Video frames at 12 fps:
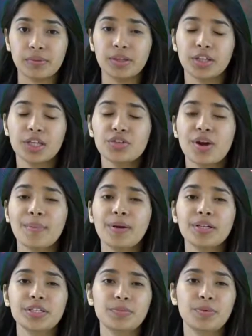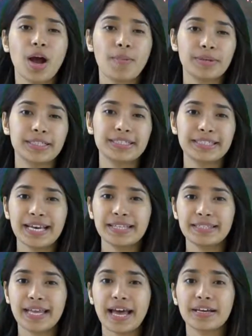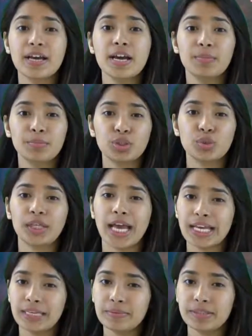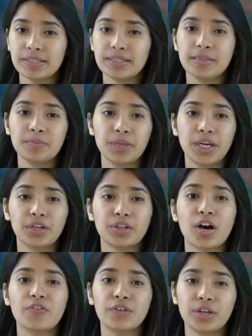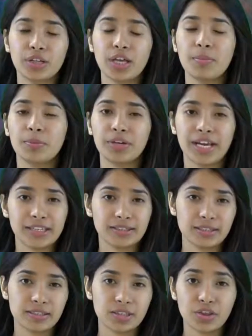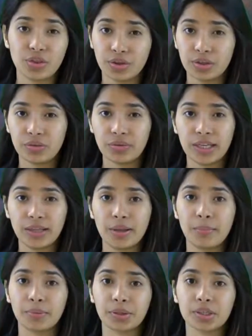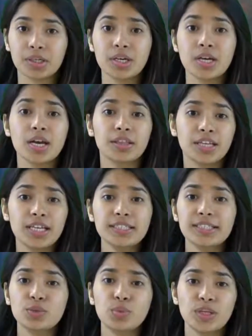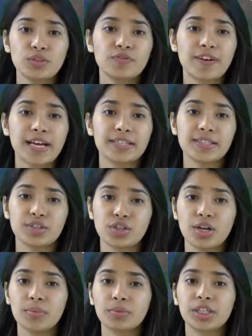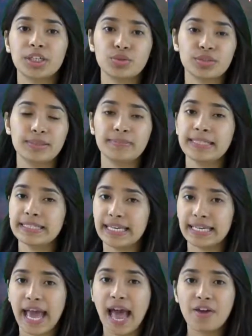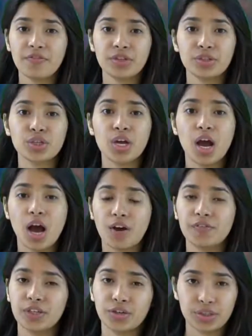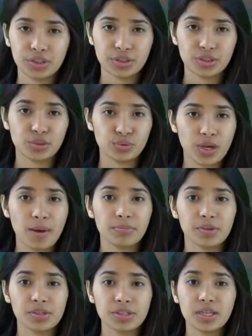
The intrapolative property says that between any distinct pair of real number exists a third real number. The easiest way to find such a number is to simply take average of the original two numbers.